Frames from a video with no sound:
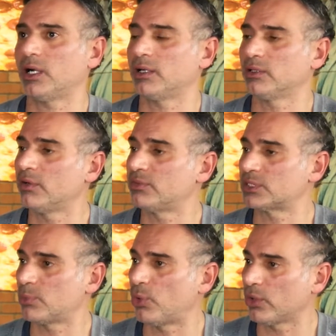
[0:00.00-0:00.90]
love and
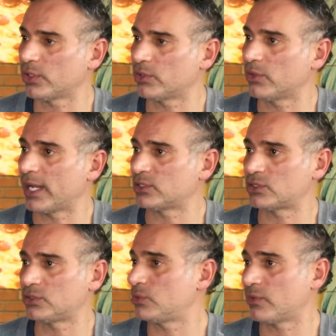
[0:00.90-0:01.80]
support you as
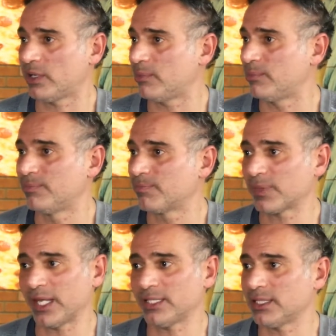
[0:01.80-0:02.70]
you do them.
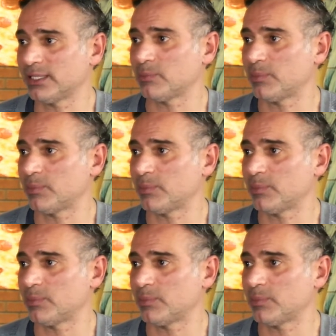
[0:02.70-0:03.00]
That's a